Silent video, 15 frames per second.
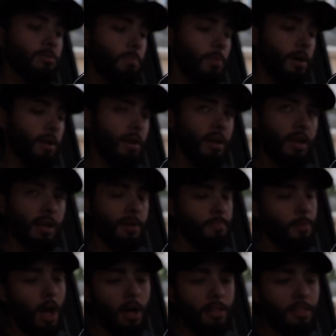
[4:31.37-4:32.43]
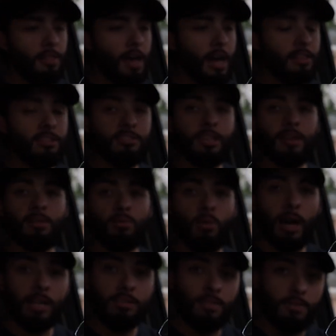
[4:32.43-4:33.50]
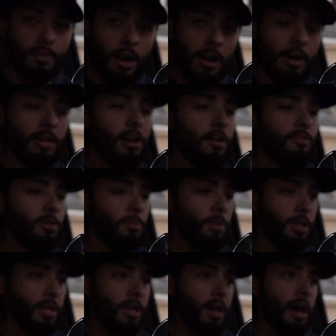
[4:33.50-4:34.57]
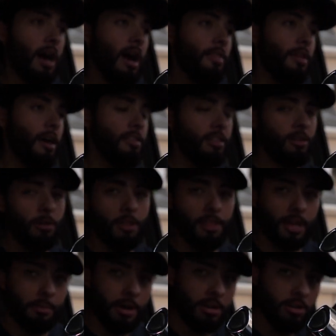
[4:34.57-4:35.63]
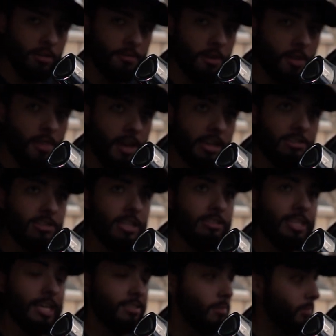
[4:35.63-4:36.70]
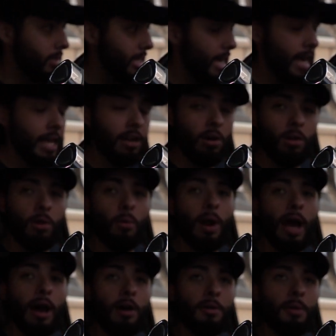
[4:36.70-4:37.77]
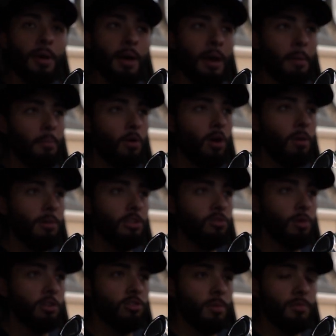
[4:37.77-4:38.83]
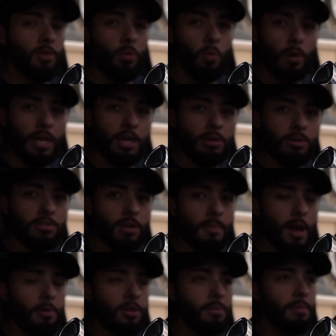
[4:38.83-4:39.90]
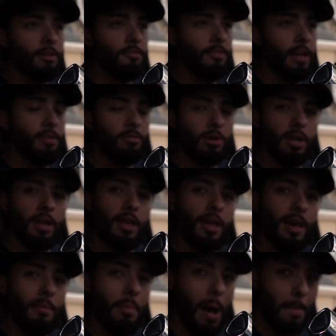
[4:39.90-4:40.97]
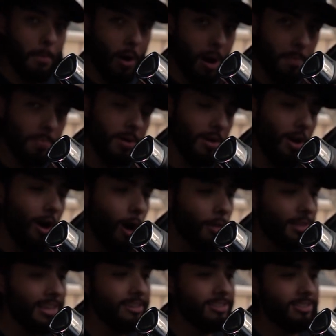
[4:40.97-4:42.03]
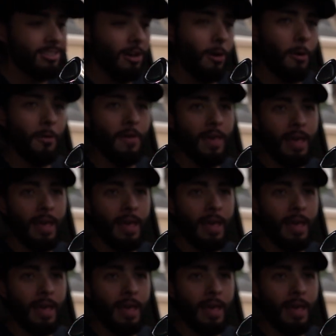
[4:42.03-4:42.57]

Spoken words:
but other than that, this thing rides very comfortably. I think the only thing I'm gonna do for this is get some tint all around, probably switch up the wheels. I'm not really a big fan of what my mom put on these, so